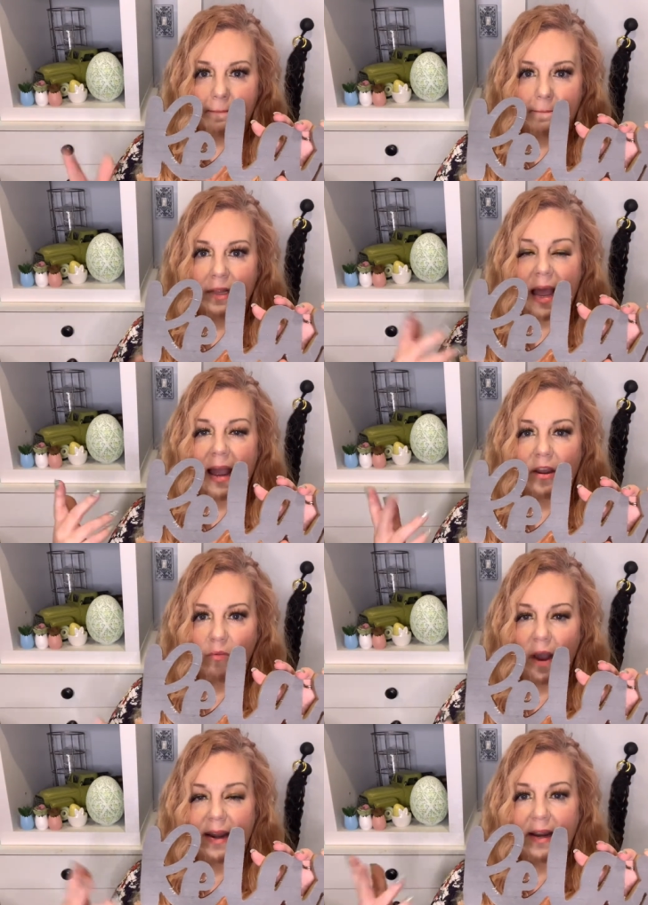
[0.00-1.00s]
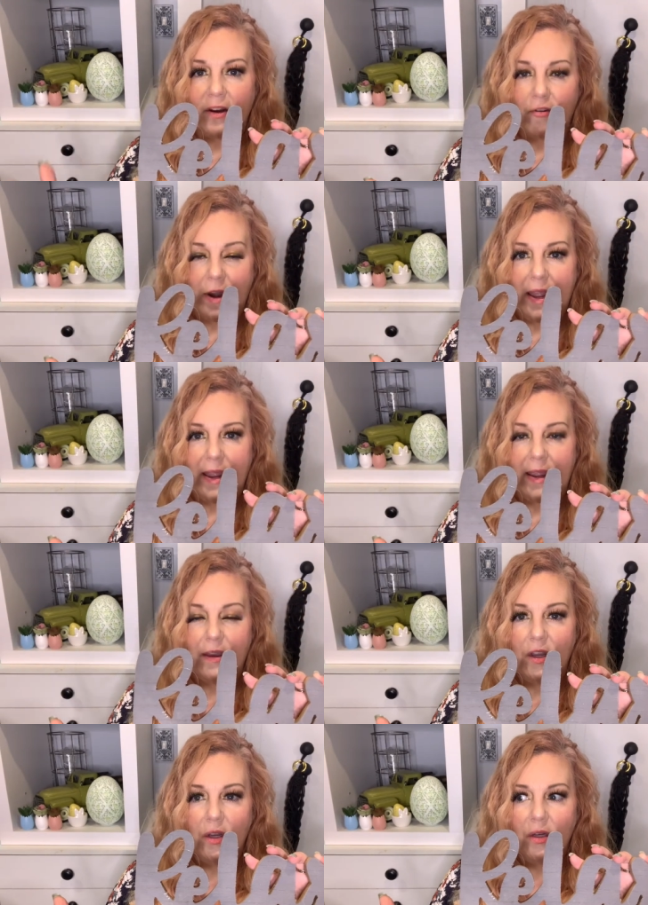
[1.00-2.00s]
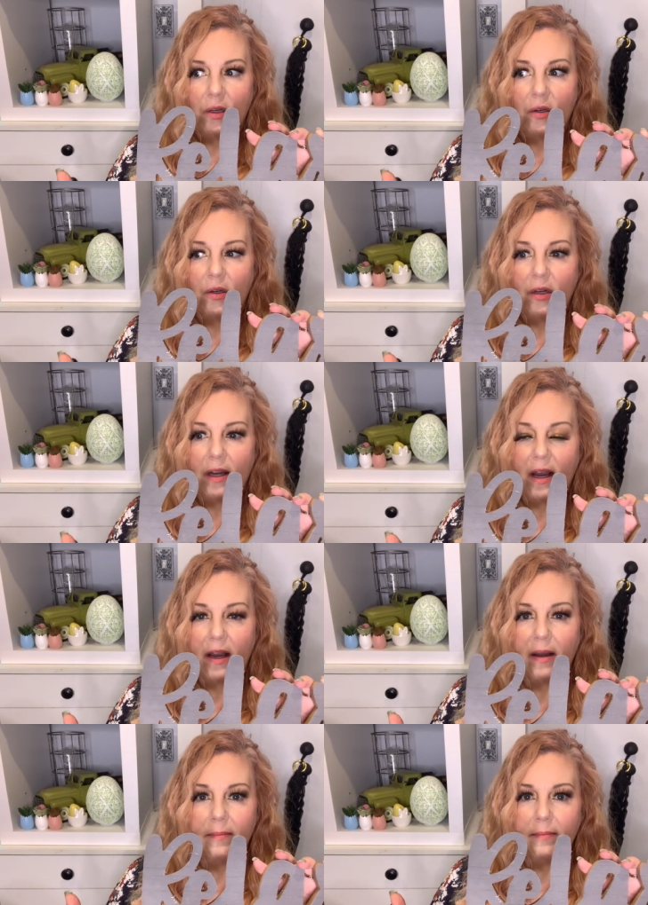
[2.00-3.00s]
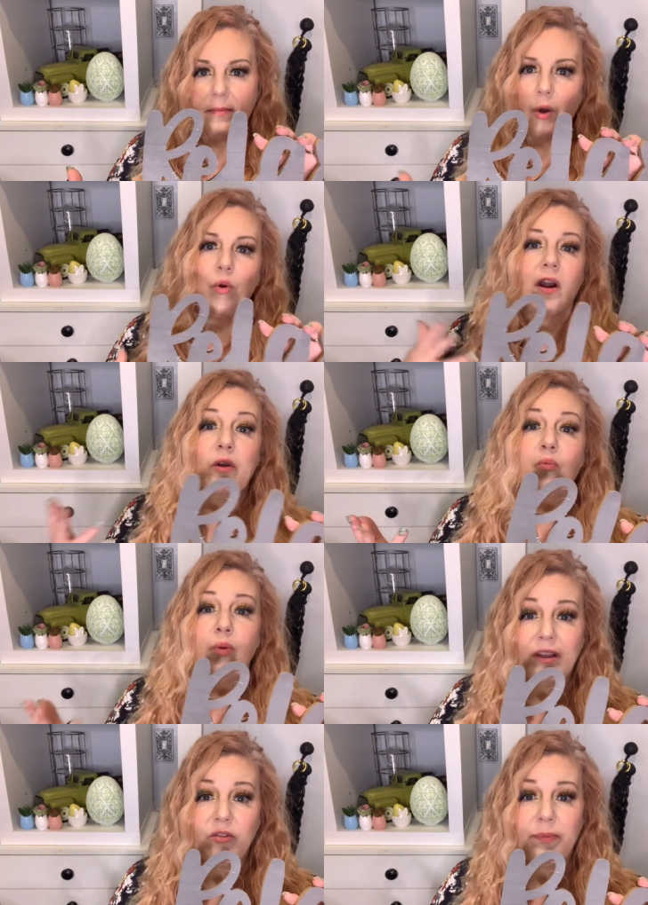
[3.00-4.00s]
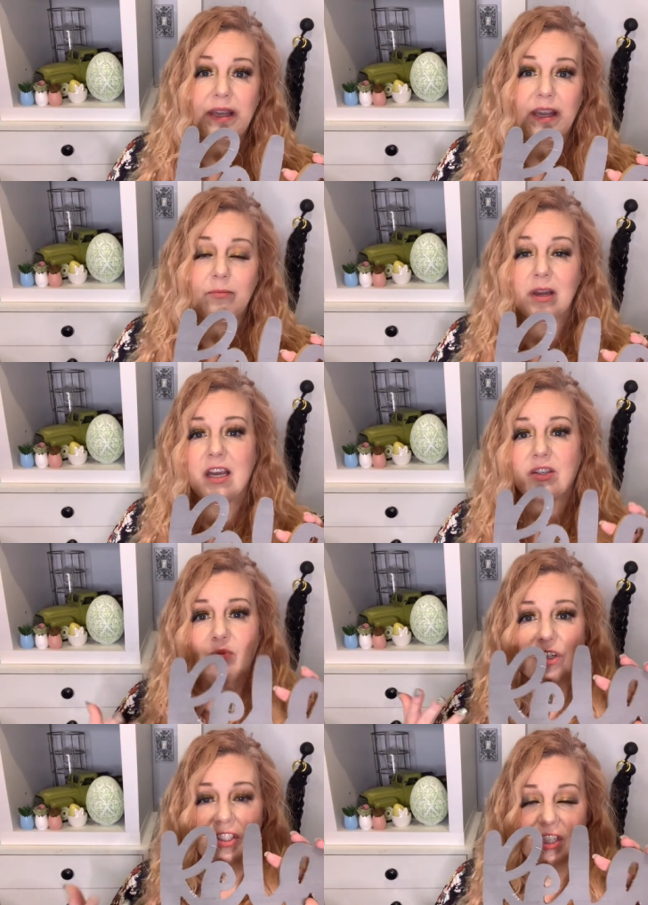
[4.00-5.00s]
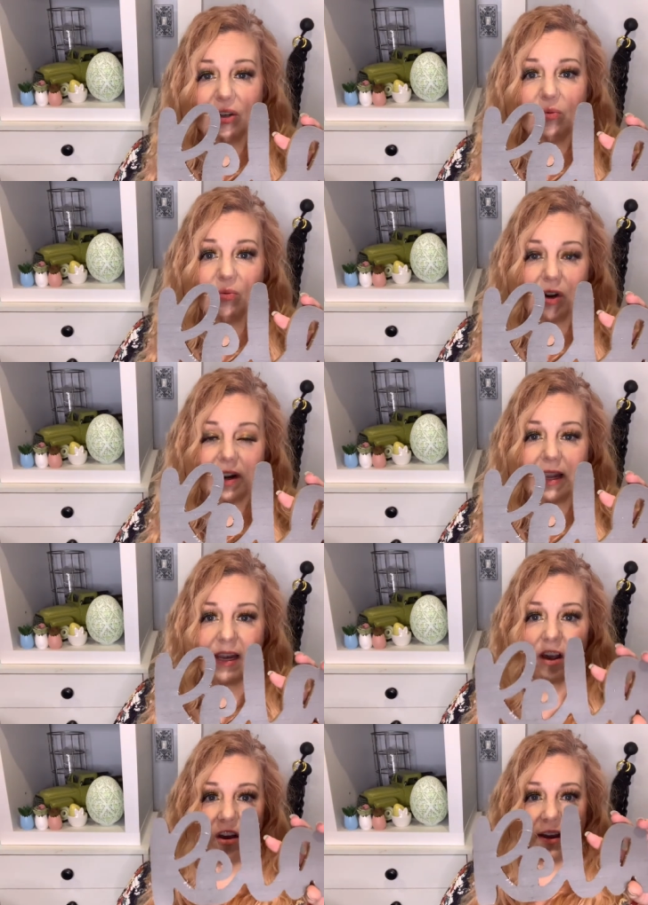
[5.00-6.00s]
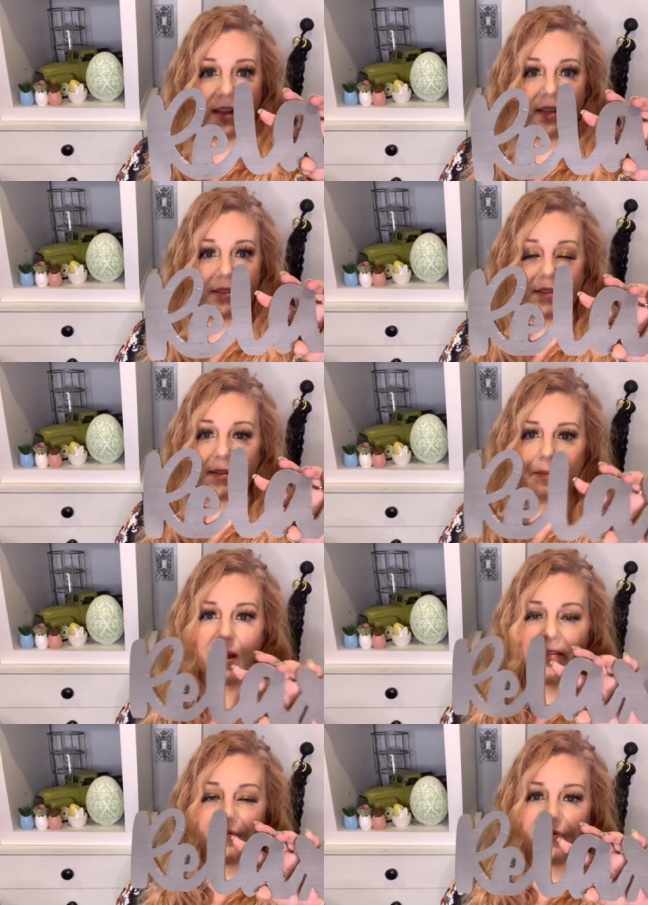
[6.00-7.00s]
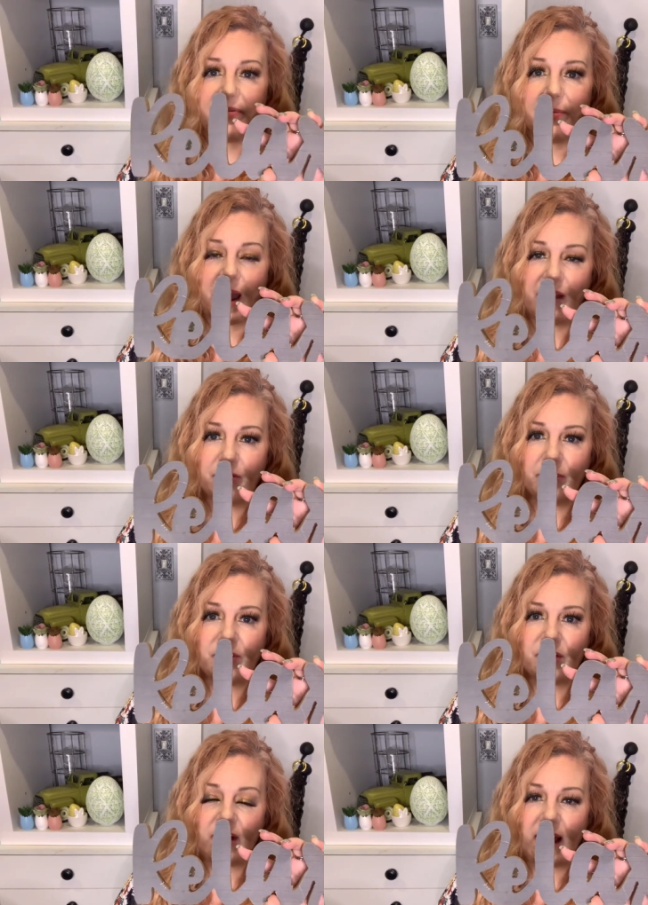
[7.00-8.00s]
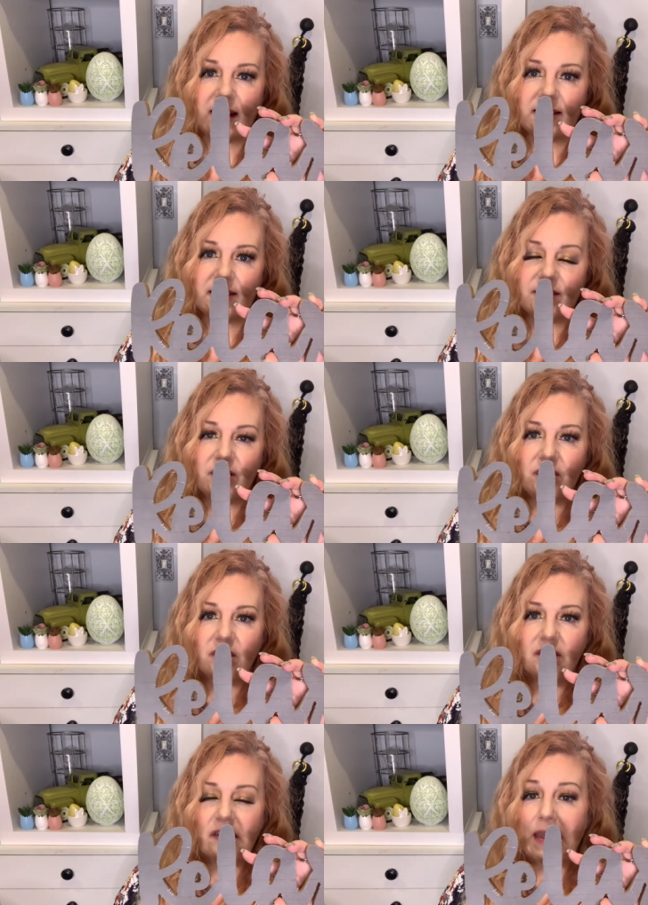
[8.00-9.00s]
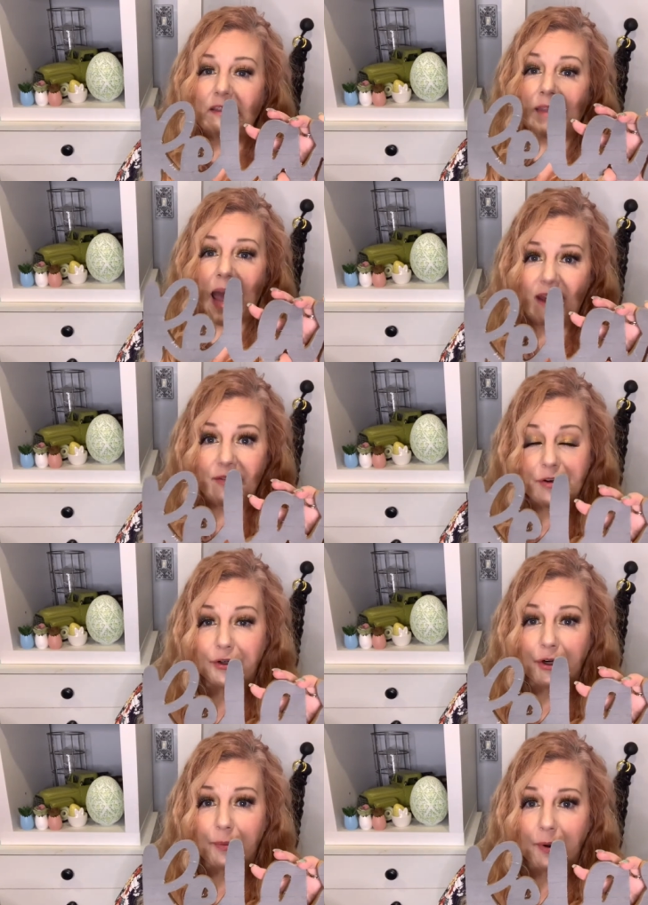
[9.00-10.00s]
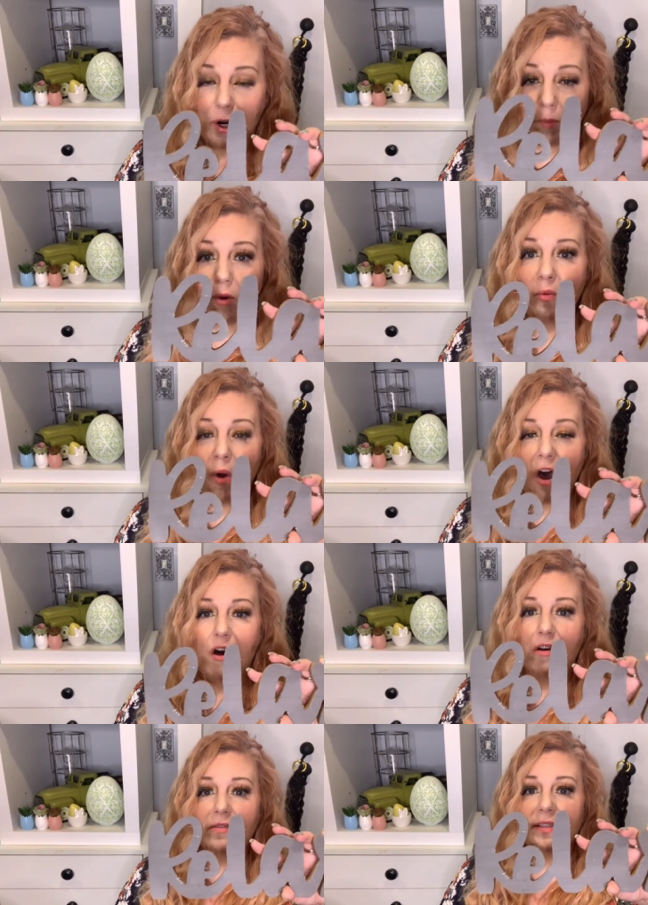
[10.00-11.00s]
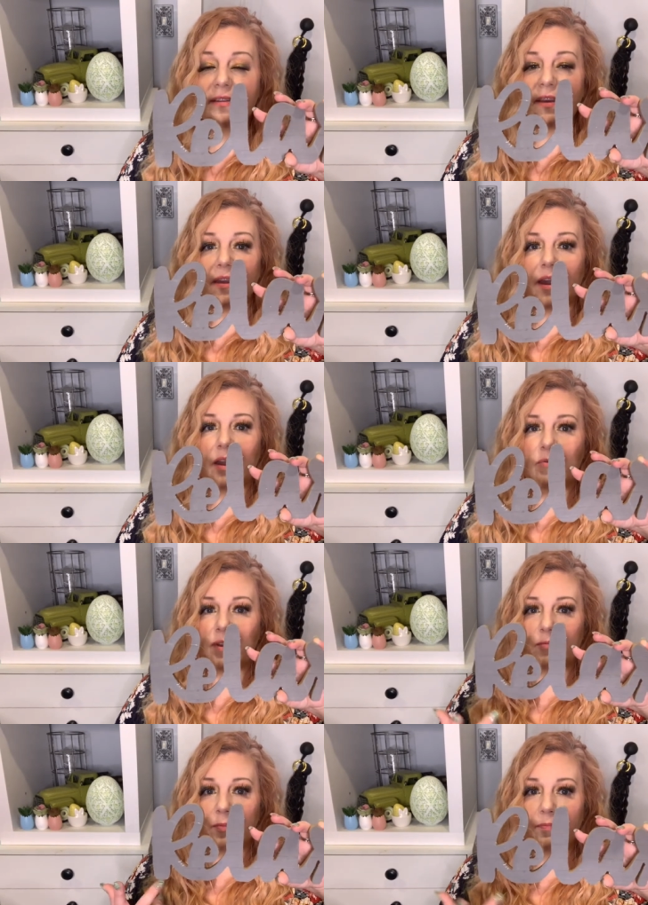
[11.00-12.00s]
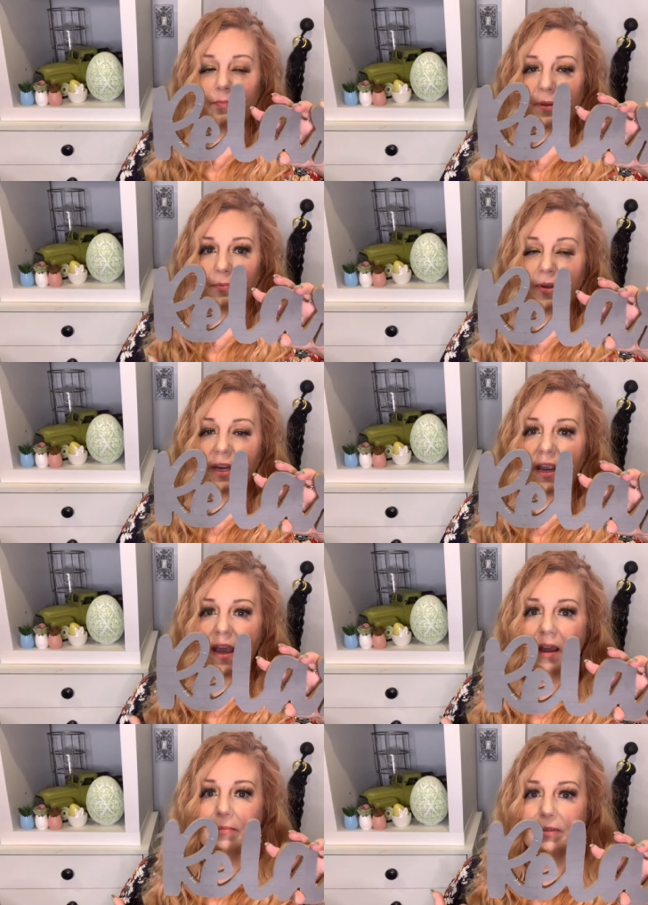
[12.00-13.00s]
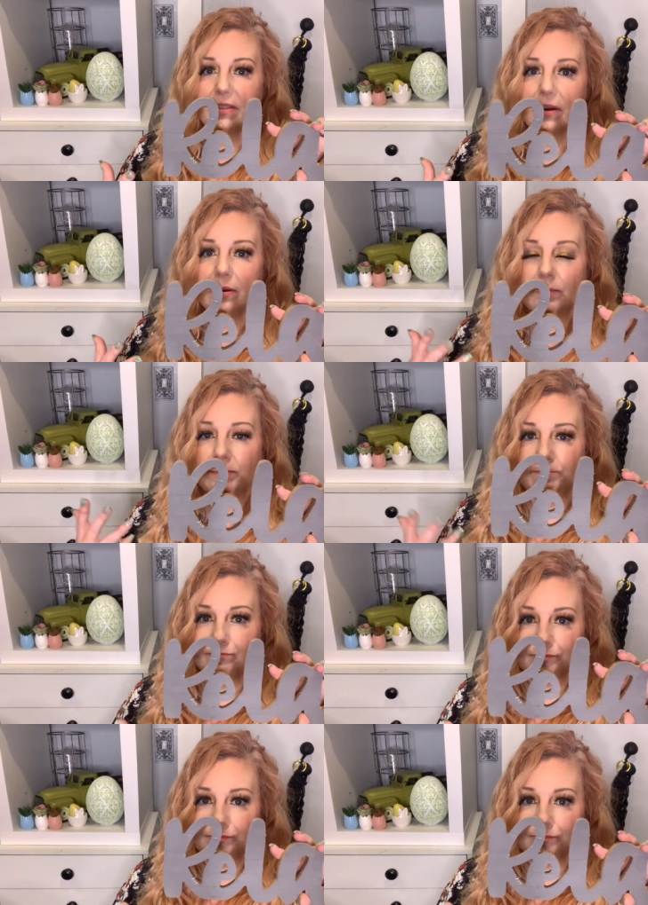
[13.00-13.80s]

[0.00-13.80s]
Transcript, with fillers: black, white, and gray. Or it will be, because we're still working on it. Some of the bathroom still has like lavender purple walls, and we've been putting up some,